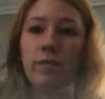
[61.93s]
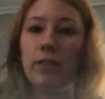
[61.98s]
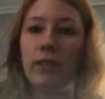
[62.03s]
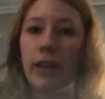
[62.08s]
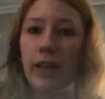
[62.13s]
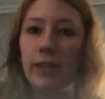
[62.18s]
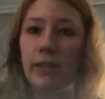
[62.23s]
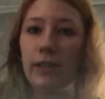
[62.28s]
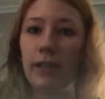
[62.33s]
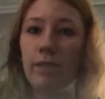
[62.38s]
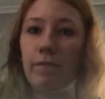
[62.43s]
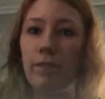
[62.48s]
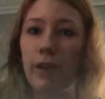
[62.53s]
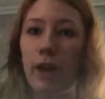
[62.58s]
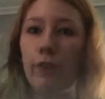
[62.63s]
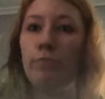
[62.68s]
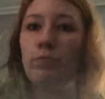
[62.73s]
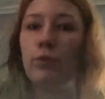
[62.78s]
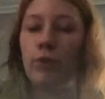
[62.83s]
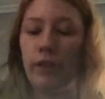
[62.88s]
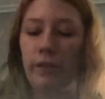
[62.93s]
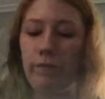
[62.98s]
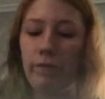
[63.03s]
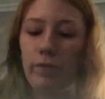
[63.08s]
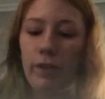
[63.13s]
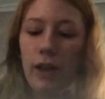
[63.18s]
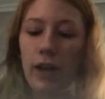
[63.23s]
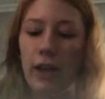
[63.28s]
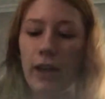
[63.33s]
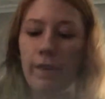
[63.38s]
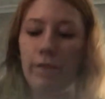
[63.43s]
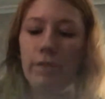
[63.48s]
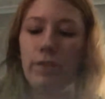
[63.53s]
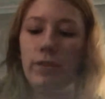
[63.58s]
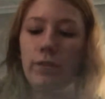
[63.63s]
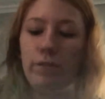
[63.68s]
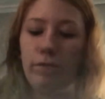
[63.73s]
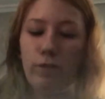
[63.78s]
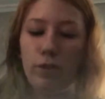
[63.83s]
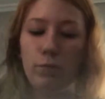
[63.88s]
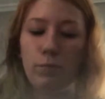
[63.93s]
less than 5.5 for